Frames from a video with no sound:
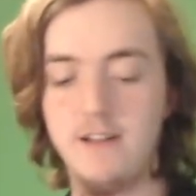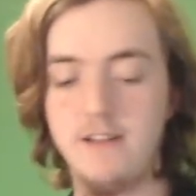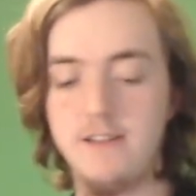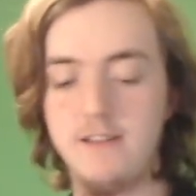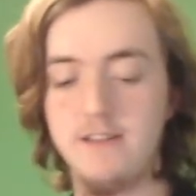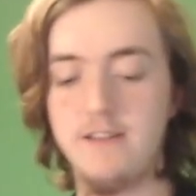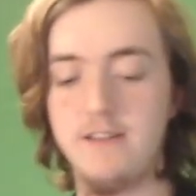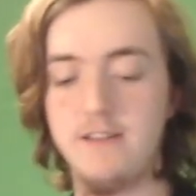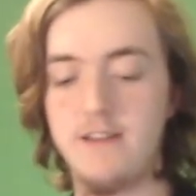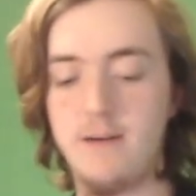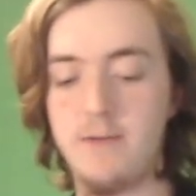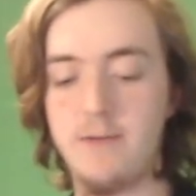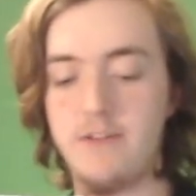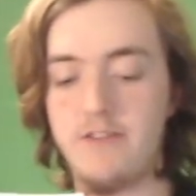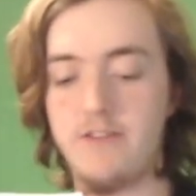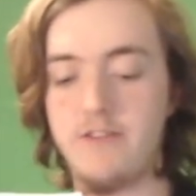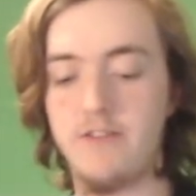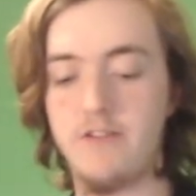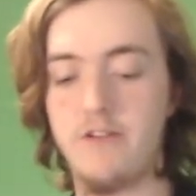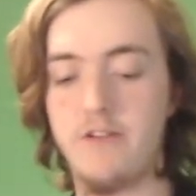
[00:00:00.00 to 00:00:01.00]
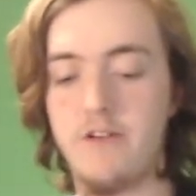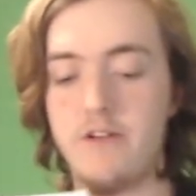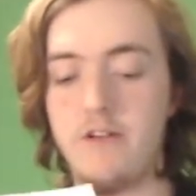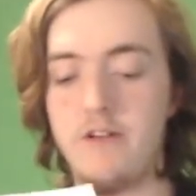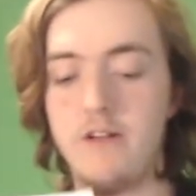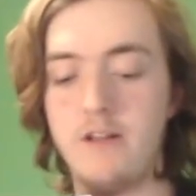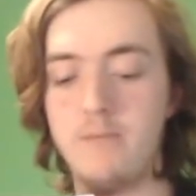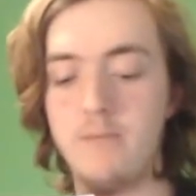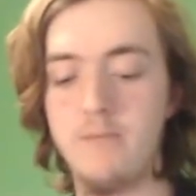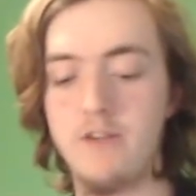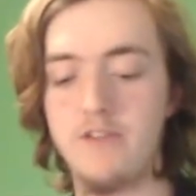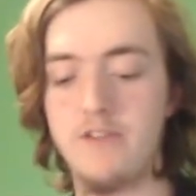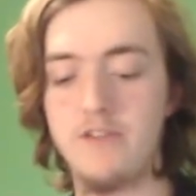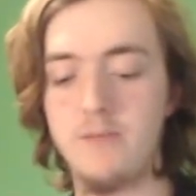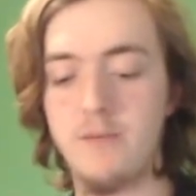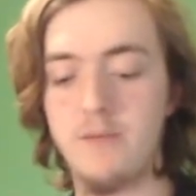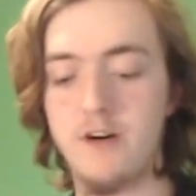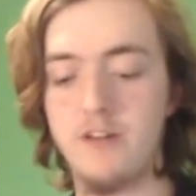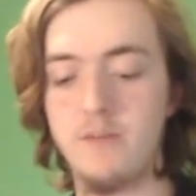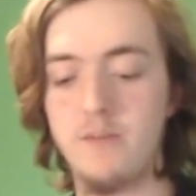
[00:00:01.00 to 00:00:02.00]
The nominations are Mission
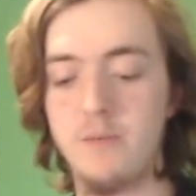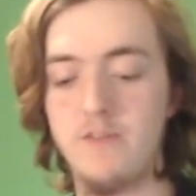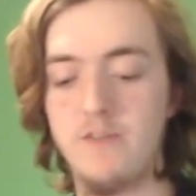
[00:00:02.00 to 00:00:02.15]
Impossible